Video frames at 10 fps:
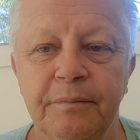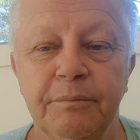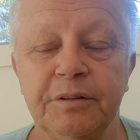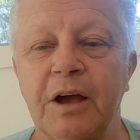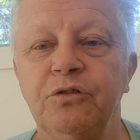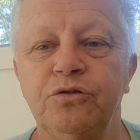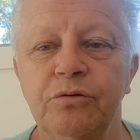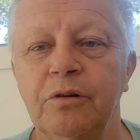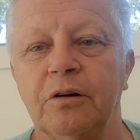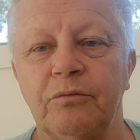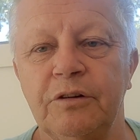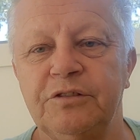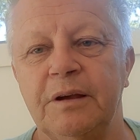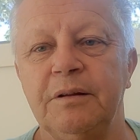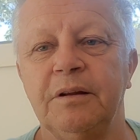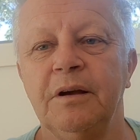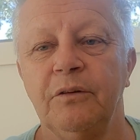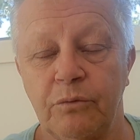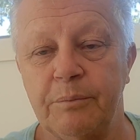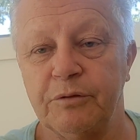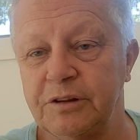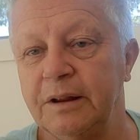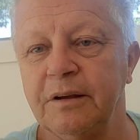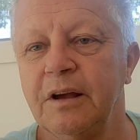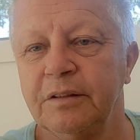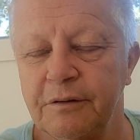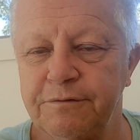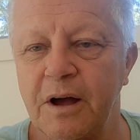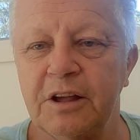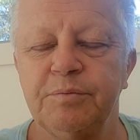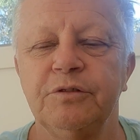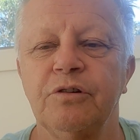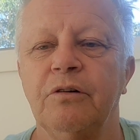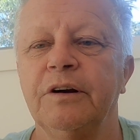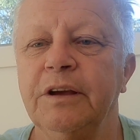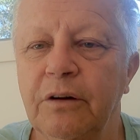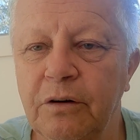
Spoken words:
But they do not represent the vast majority